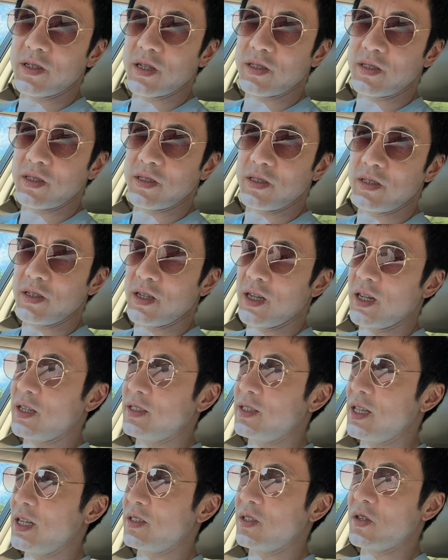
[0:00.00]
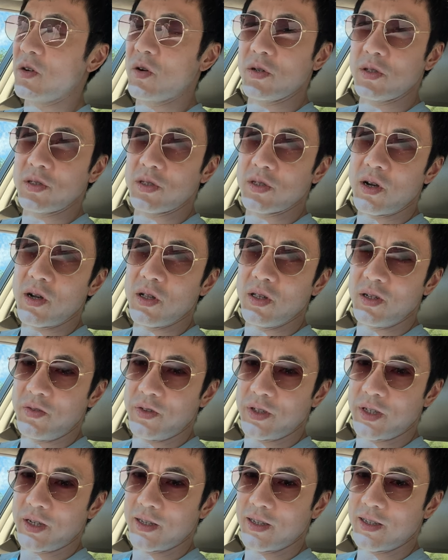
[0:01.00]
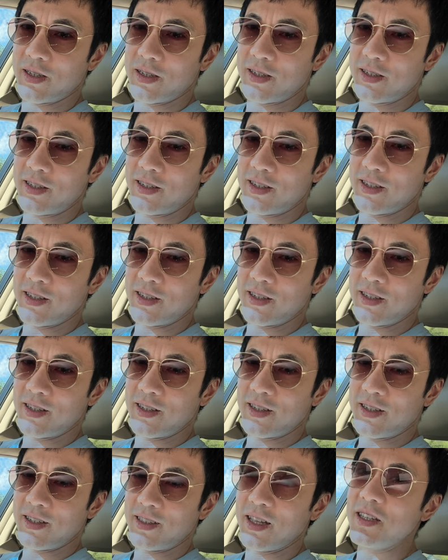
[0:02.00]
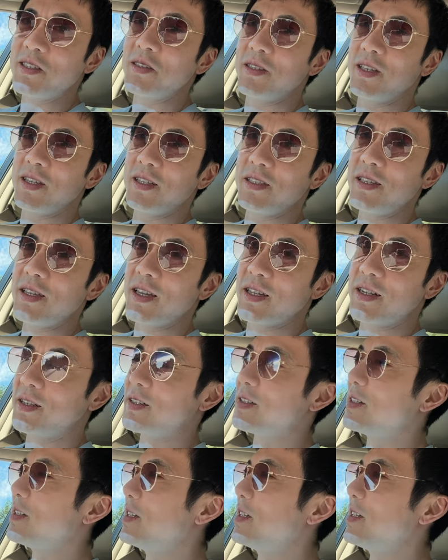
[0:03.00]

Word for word: Justin. You gotta take the courses all over again. That's what they said.